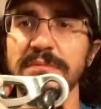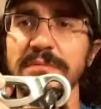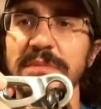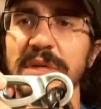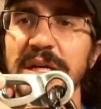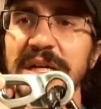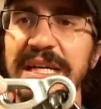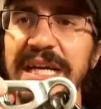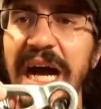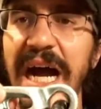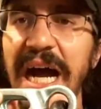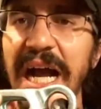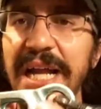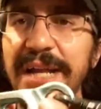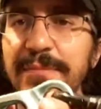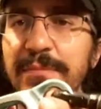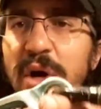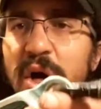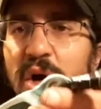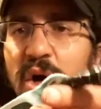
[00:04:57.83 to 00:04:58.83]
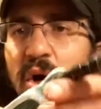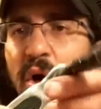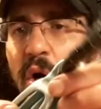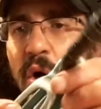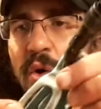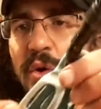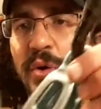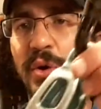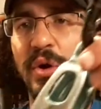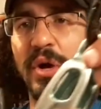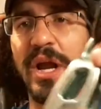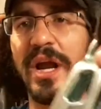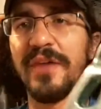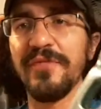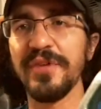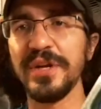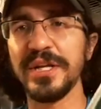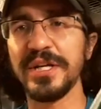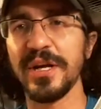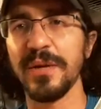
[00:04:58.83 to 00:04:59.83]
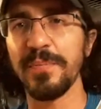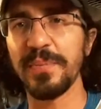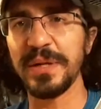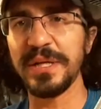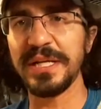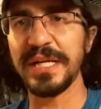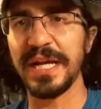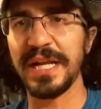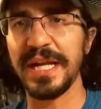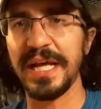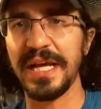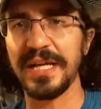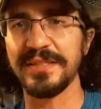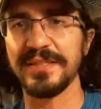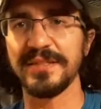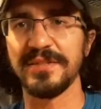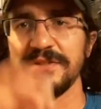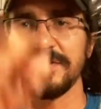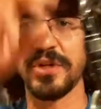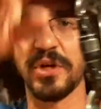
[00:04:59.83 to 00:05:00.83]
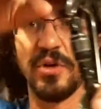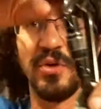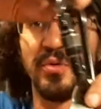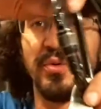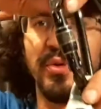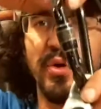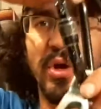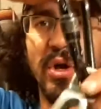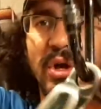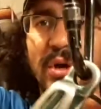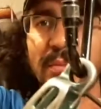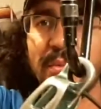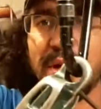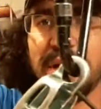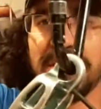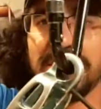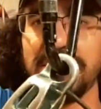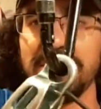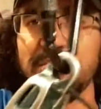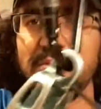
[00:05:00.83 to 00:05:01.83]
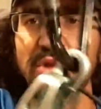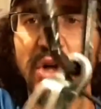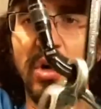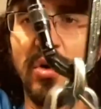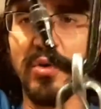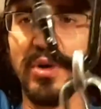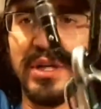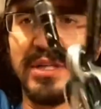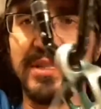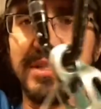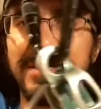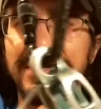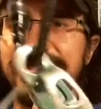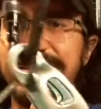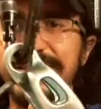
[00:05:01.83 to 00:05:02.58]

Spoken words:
a guide mode, or every company kind of has its own. But as you notice, it's